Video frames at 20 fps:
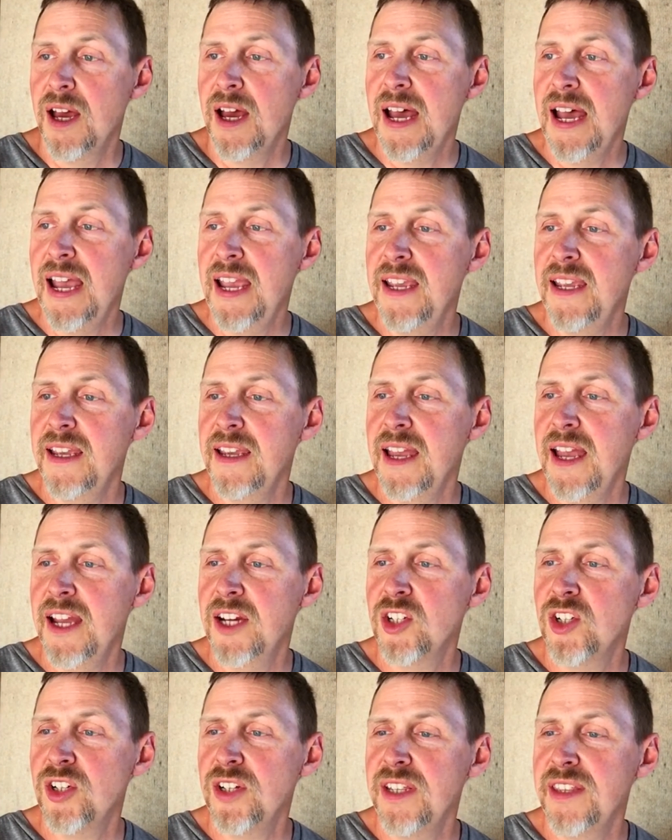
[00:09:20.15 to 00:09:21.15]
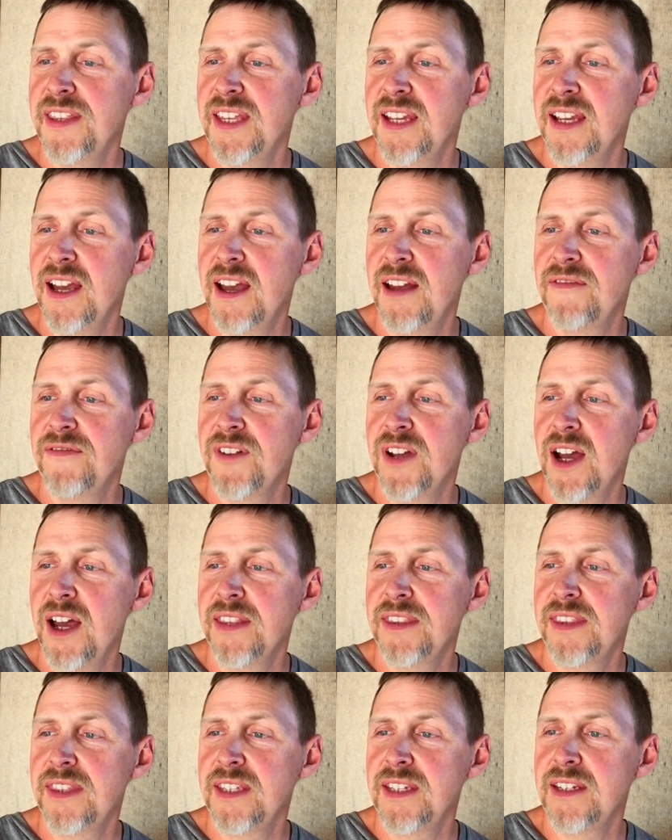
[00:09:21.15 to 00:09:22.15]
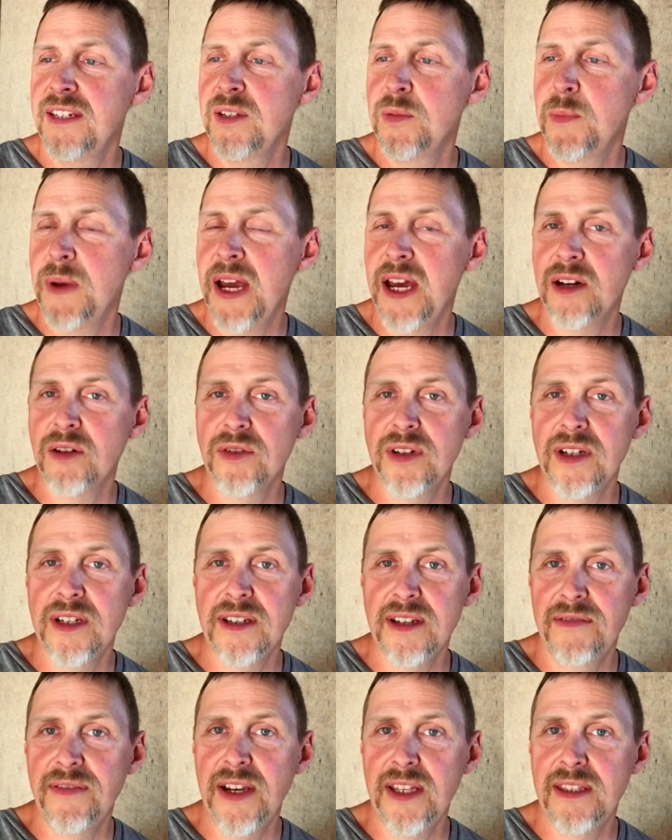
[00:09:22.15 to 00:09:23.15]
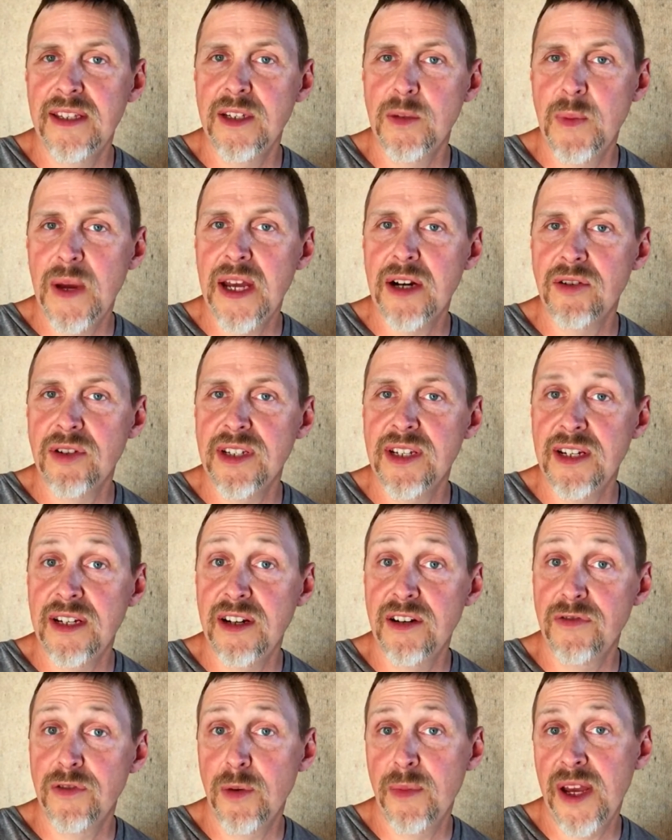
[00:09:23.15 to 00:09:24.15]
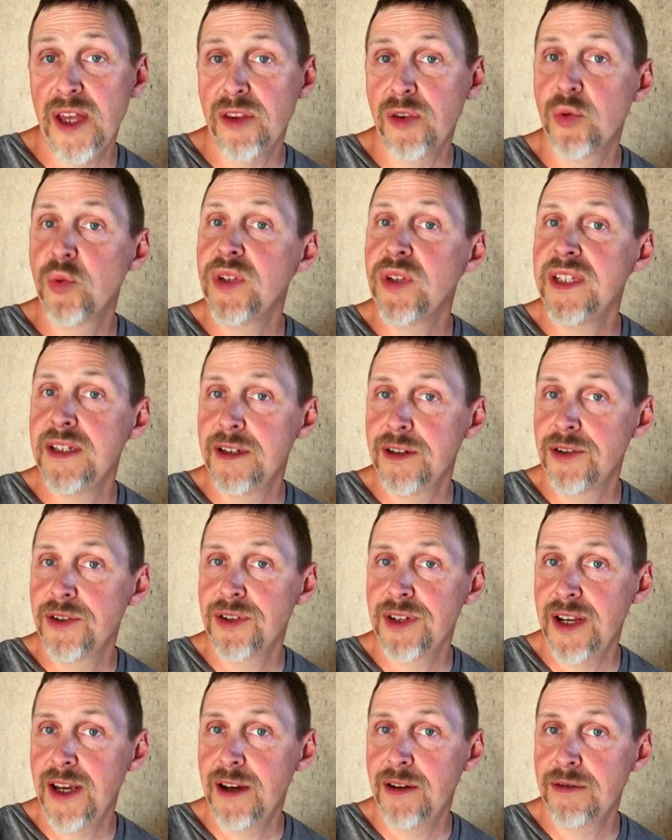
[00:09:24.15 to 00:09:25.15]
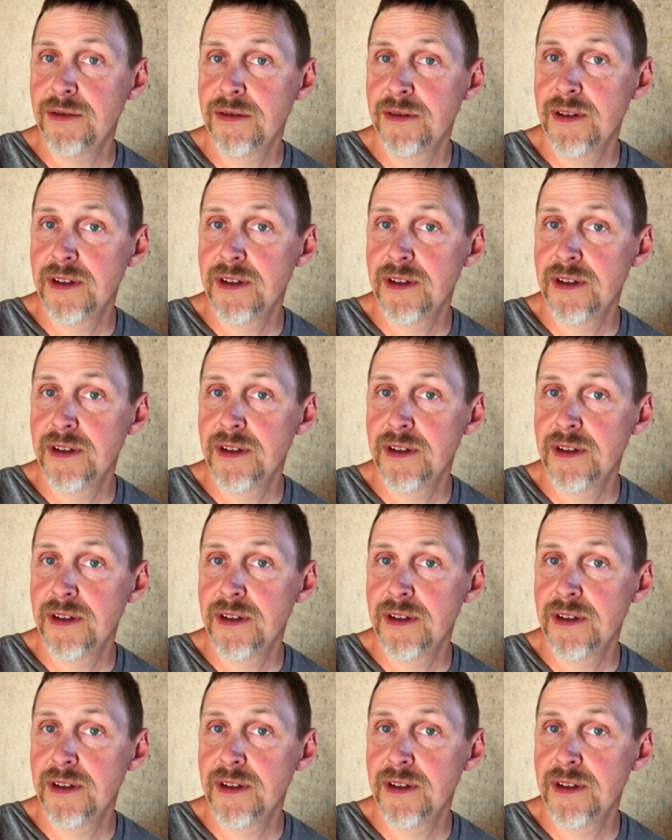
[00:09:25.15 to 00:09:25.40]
I actually think I've got these batteries, I've had these batteries in here for about 3 years now.